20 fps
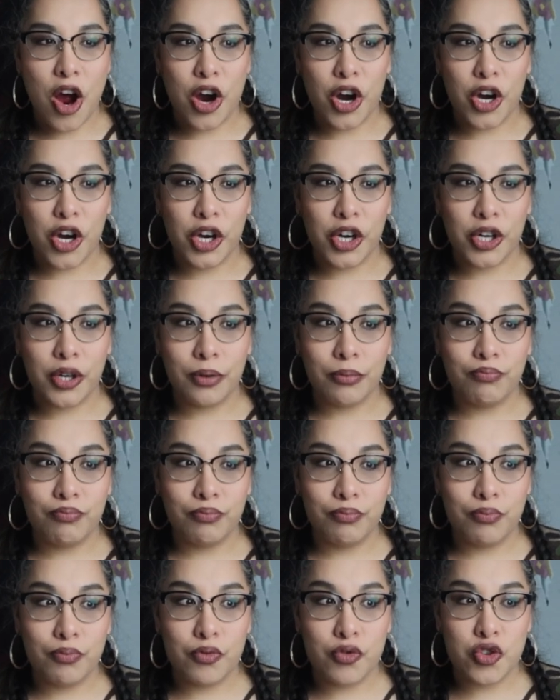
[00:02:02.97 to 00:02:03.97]
are
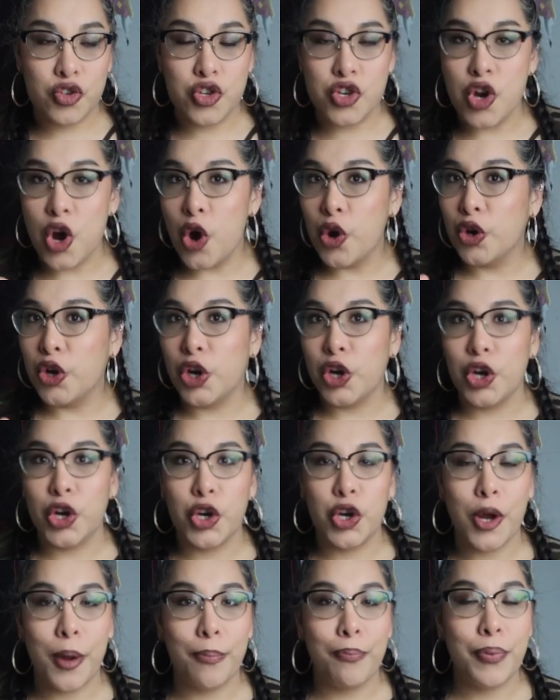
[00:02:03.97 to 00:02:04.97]
no
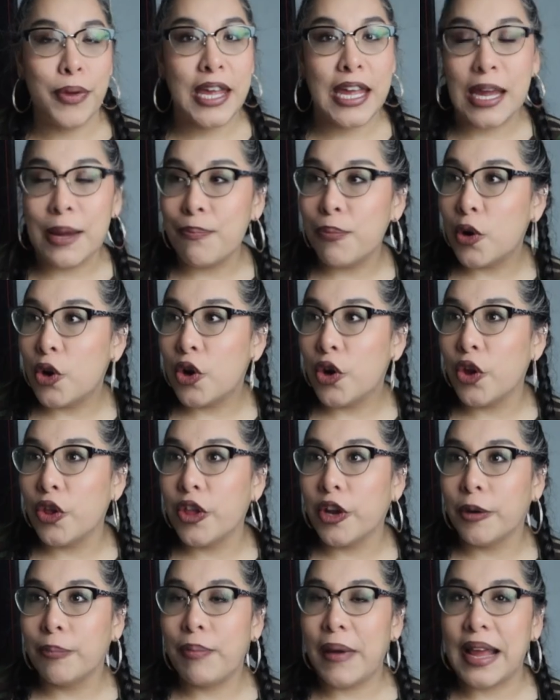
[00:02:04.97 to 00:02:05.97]
good people.
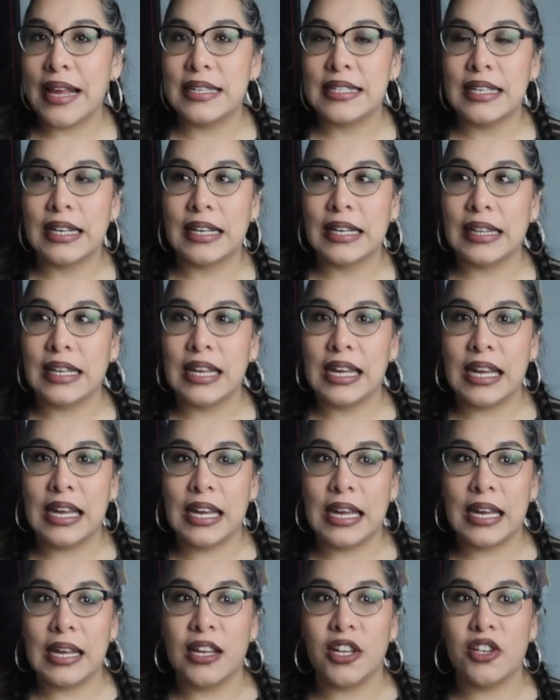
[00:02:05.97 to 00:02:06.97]
They're
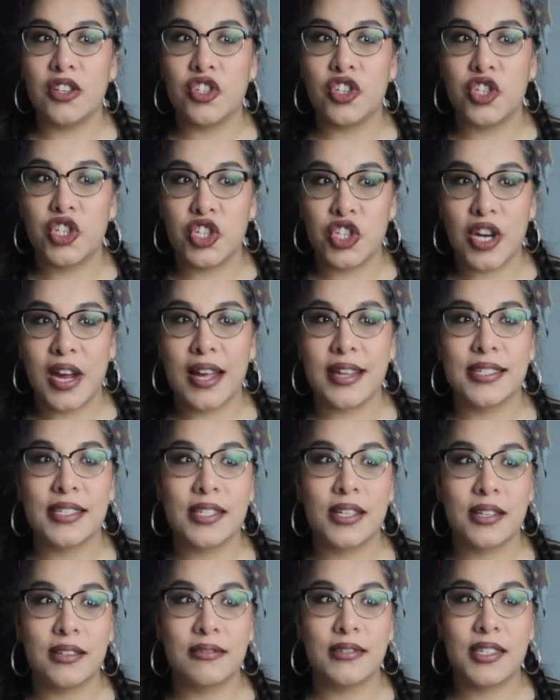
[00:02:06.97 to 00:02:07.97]
basically
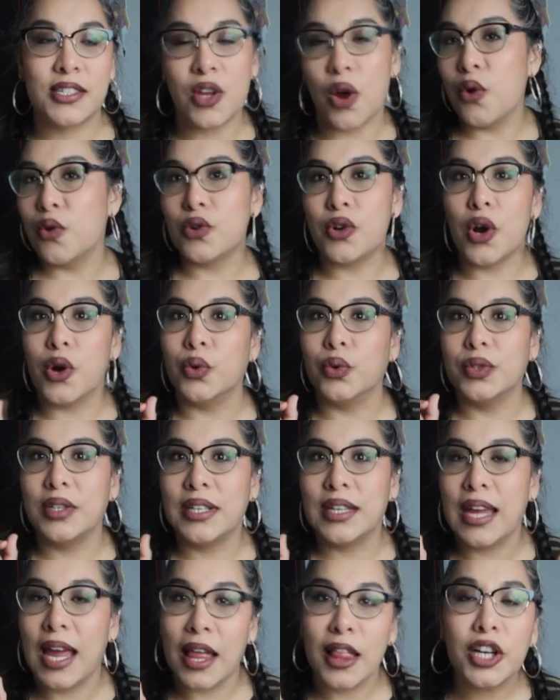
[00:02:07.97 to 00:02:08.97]
just stone cold
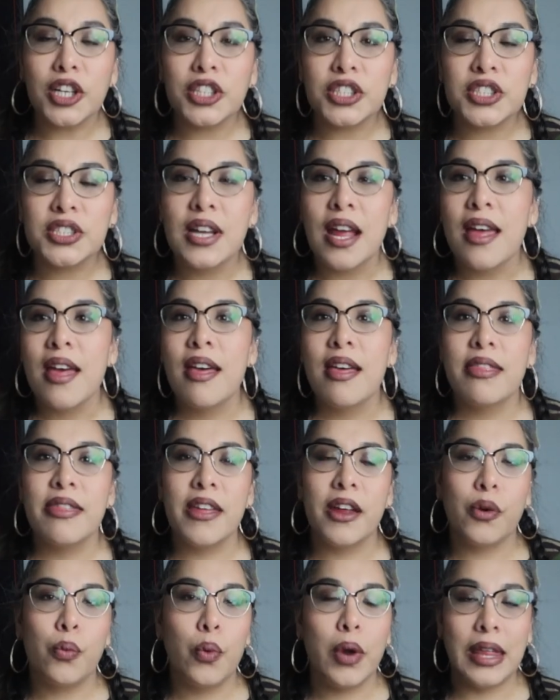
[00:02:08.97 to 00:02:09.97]
killers.
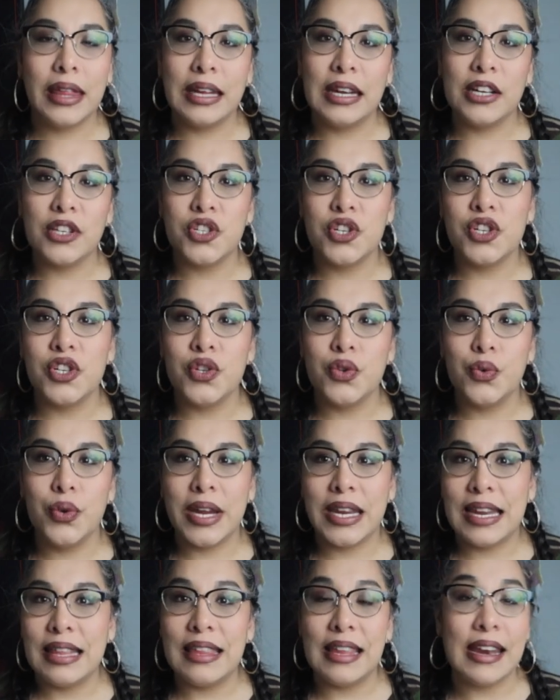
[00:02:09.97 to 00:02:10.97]
They're willing to do
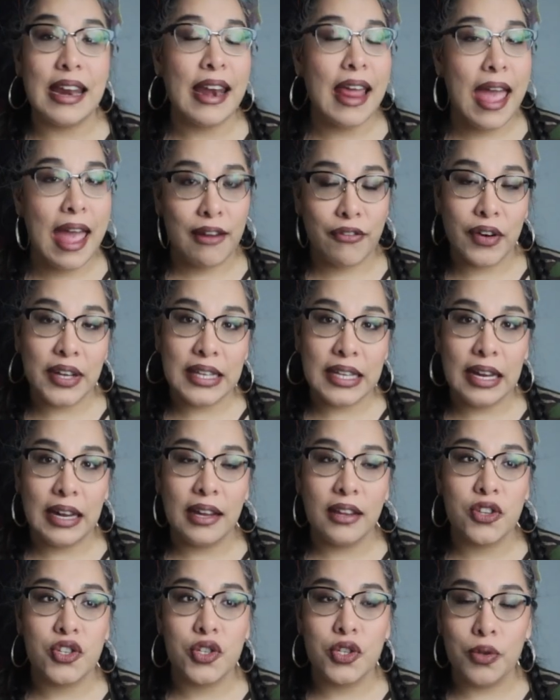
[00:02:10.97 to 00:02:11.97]
anything and
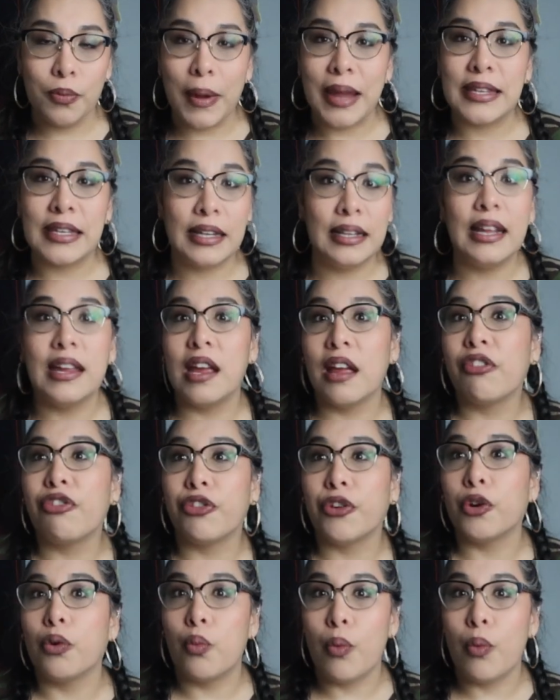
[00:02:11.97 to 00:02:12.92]
everything to basically get their